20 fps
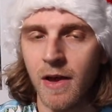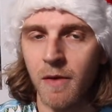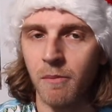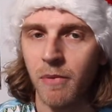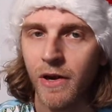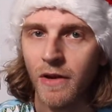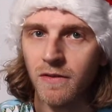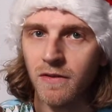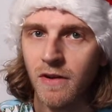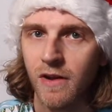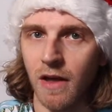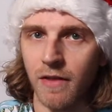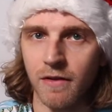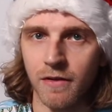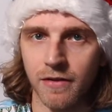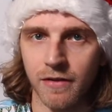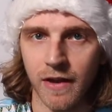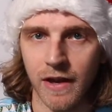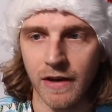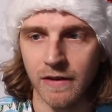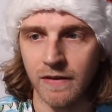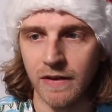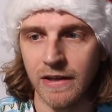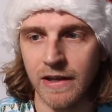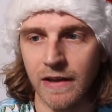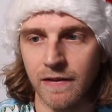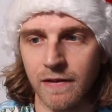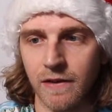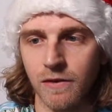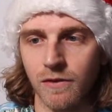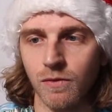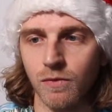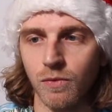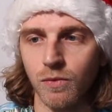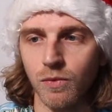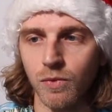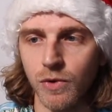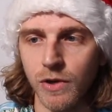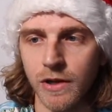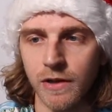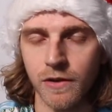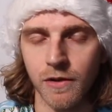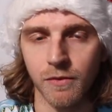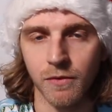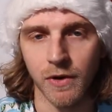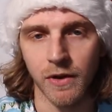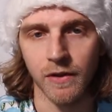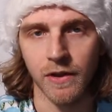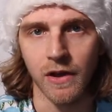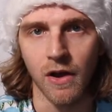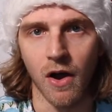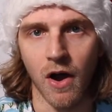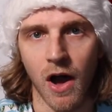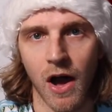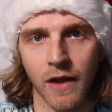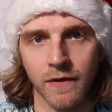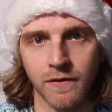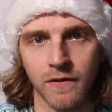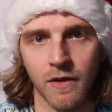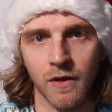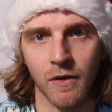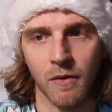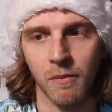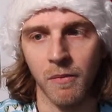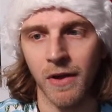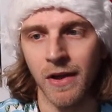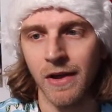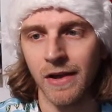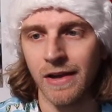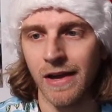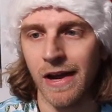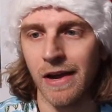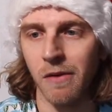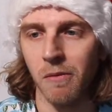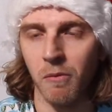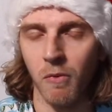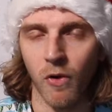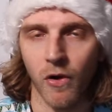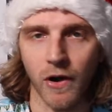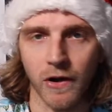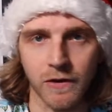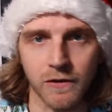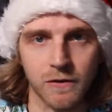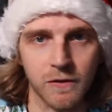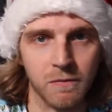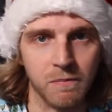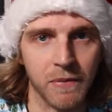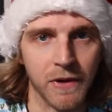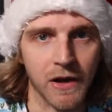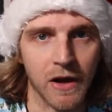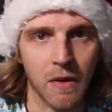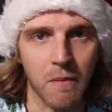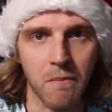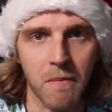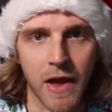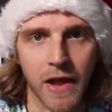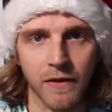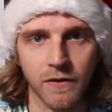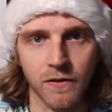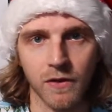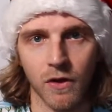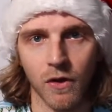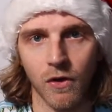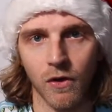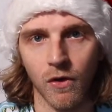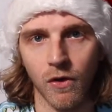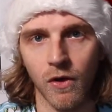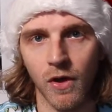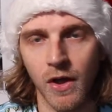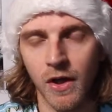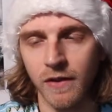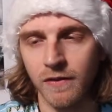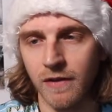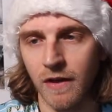but it's another thing to get these really, really awesome, kind of more experimental,